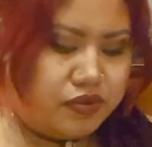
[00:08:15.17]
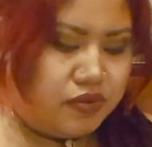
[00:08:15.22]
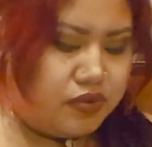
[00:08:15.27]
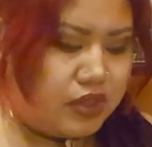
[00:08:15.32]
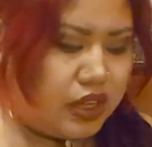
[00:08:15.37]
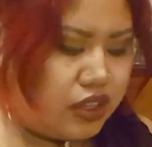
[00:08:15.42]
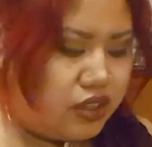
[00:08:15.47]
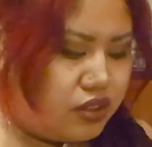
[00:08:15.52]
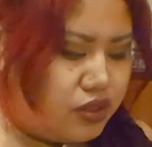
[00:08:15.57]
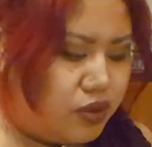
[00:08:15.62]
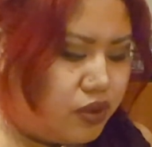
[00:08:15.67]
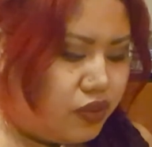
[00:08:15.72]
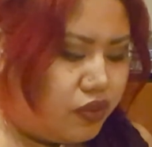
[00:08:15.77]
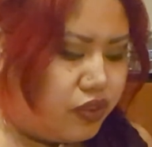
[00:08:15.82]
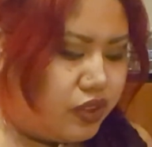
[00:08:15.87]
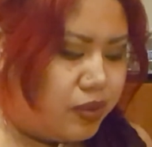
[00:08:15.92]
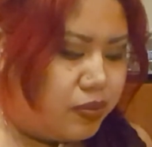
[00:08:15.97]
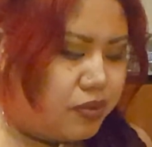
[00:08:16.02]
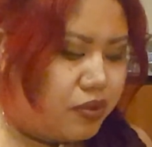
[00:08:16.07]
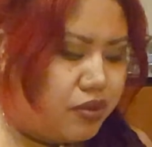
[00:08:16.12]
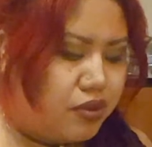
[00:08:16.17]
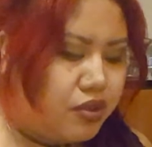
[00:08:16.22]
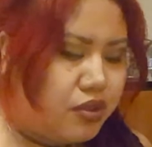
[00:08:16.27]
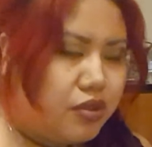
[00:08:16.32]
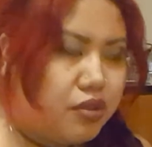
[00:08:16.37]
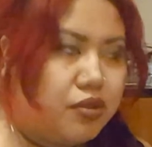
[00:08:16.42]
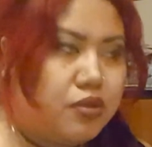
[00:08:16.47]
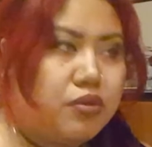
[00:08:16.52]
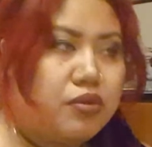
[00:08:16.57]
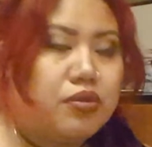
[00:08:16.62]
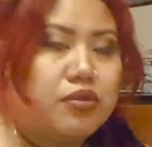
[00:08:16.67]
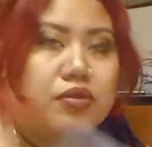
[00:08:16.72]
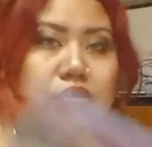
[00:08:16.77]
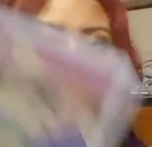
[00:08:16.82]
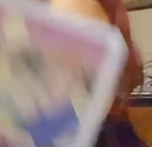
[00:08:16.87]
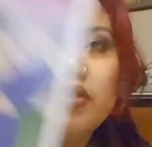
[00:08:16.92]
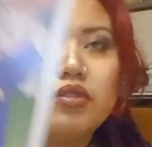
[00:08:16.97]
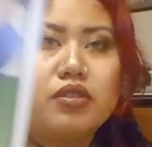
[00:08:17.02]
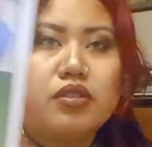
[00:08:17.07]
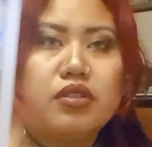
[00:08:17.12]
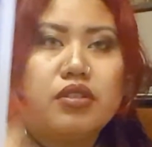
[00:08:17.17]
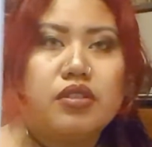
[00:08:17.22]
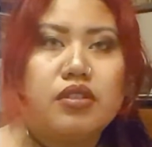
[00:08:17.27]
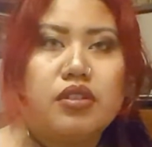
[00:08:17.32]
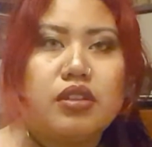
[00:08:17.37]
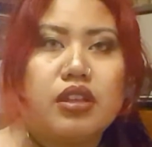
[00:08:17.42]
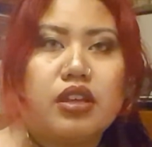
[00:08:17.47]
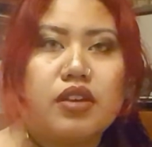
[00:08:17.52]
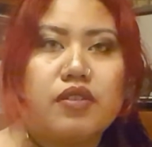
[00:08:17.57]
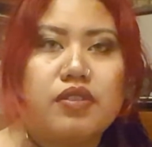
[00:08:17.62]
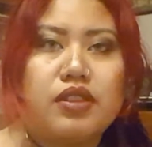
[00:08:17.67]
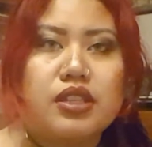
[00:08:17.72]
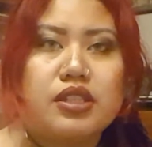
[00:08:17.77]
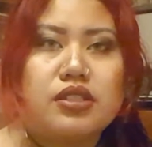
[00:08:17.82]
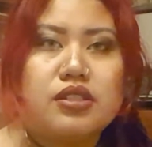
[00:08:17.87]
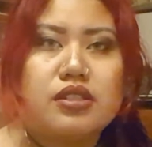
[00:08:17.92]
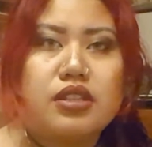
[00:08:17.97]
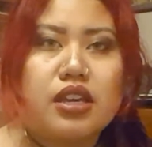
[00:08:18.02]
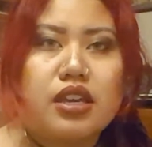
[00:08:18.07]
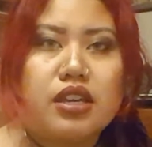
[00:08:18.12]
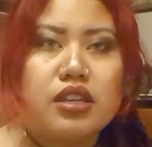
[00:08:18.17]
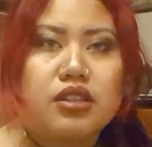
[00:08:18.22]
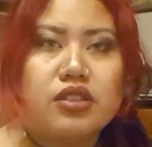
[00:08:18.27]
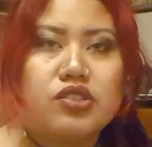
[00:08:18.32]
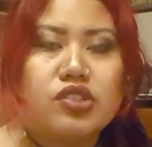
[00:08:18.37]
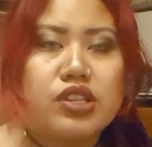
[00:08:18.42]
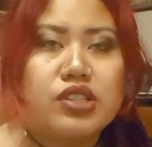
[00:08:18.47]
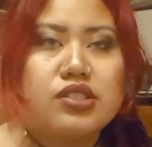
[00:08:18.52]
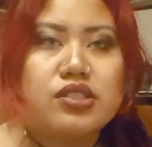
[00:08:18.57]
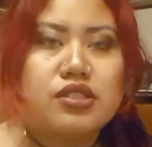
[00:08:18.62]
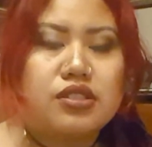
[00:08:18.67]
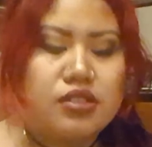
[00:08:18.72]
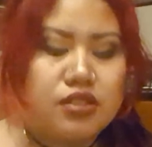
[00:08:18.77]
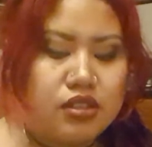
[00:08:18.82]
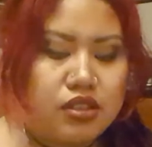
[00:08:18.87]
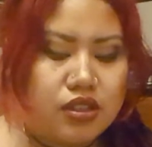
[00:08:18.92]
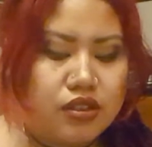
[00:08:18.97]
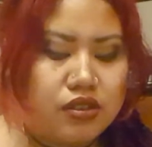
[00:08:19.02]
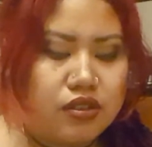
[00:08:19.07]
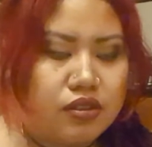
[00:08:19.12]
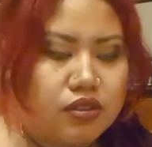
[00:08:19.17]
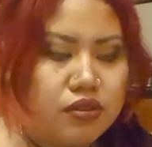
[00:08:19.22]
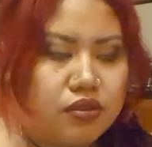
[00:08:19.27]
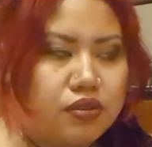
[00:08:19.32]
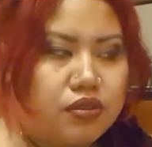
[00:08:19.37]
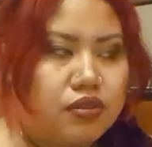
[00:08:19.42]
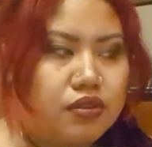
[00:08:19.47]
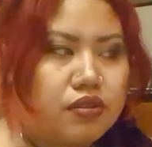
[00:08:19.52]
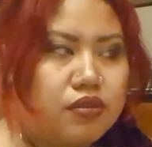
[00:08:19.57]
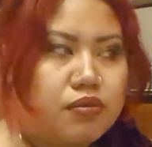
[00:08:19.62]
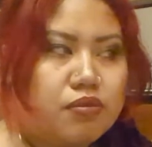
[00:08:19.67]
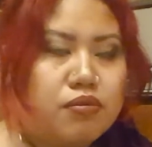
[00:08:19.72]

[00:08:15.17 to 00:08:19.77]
I'll do a flip through of this deck, just of